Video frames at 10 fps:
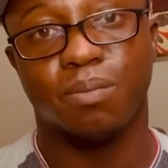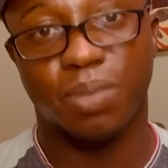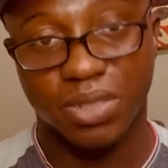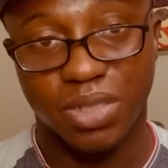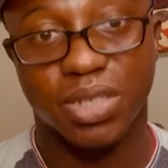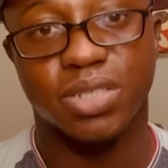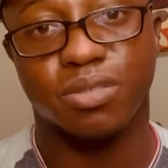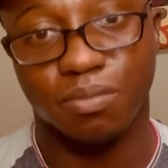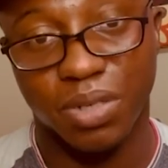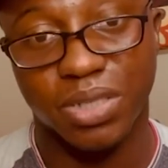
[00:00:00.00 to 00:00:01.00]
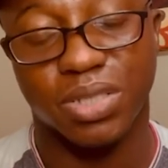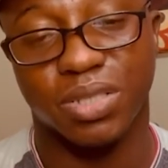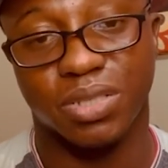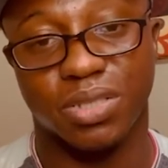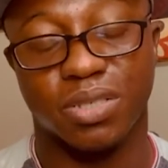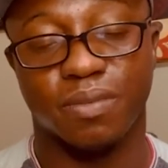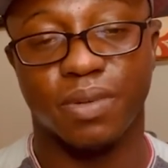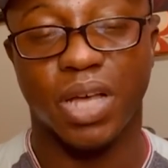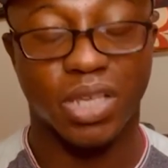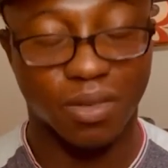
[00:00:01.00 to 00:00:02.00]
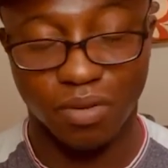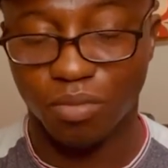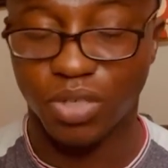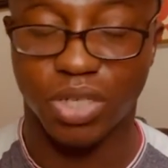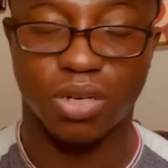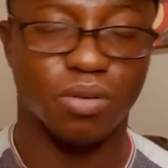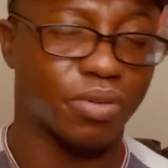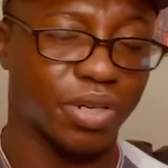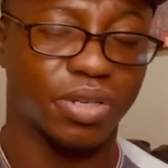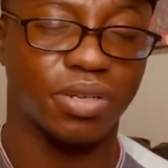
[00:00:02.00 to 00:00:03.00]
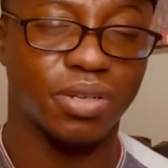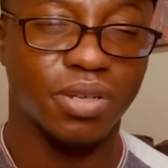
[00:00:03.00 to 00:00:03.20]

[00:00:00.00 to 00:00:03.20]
pertains to blessings. I give him all the glory.